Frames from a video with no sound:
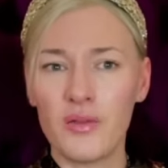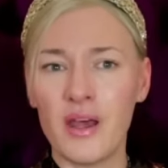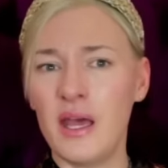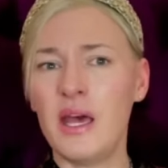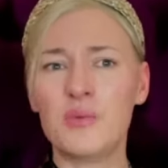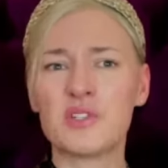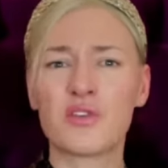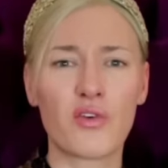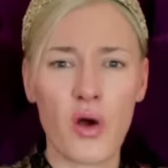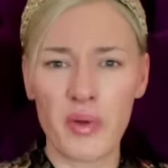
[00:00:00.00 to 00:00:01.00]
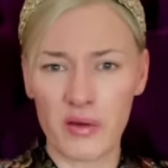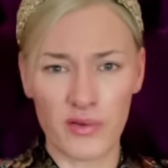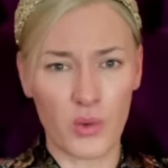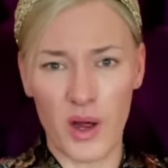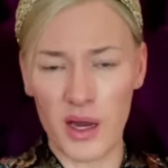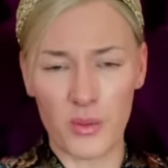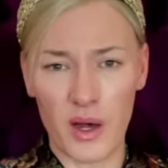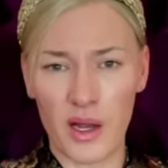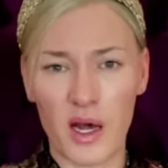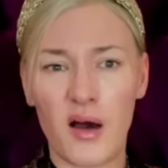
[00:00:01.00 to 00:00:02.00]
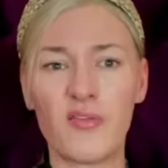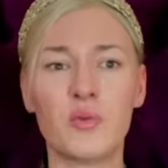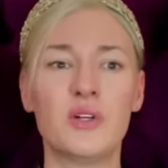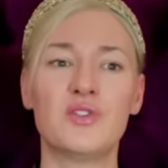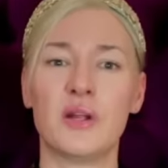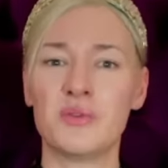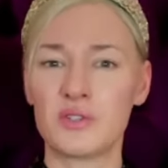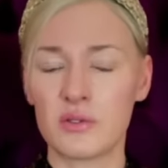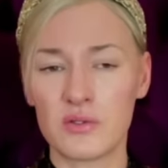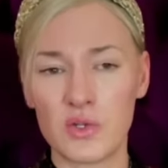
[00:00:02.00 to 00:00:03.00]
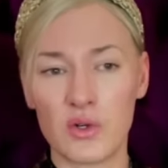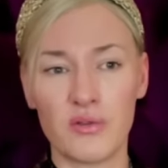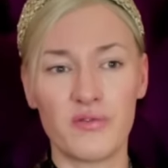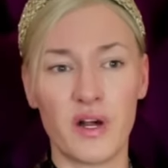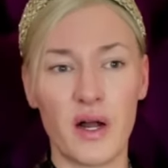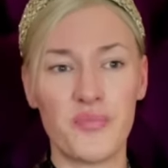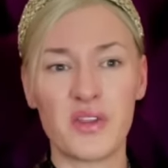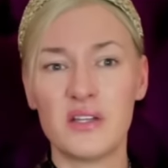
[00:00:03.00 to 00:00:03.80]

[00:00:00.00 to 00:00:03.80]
the ear was throbbing for quite a while afterwards and it was sort of uh,